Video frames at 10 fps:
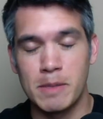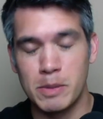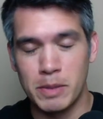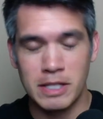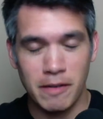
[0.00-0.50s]

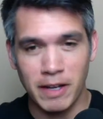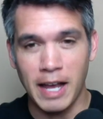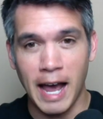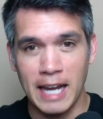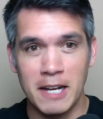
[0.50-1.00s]
specific
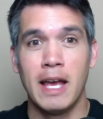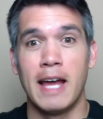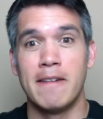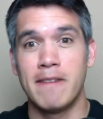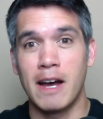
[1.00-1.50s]
item
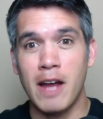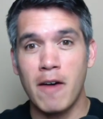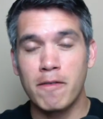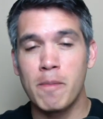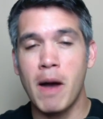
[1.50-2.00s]
and found
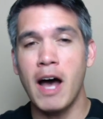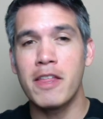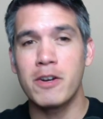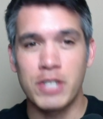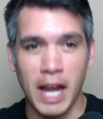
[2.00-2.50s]
out from
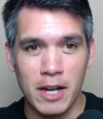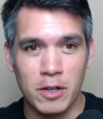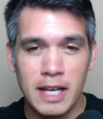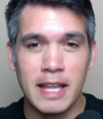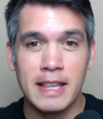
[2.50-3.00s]
other
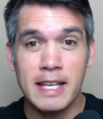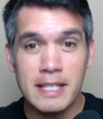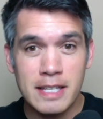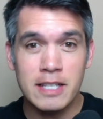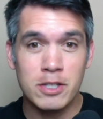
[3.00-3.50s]
channels that
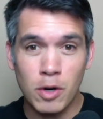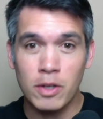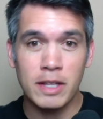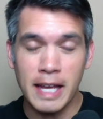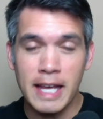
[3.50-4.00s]
this is,
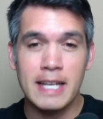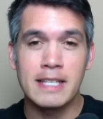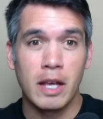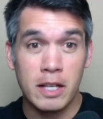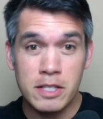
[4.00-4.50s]
certainly
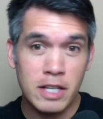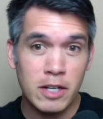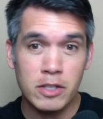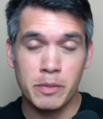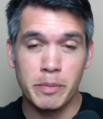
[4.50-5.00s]
is
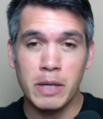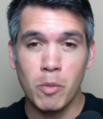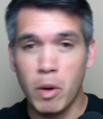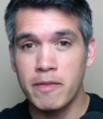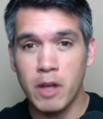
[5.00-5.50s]
considered to be
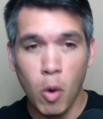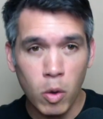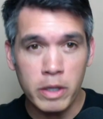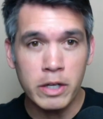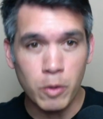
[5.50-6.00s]
one of the
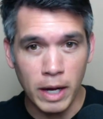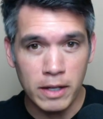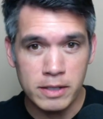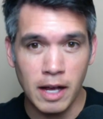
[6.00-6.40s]
holy grails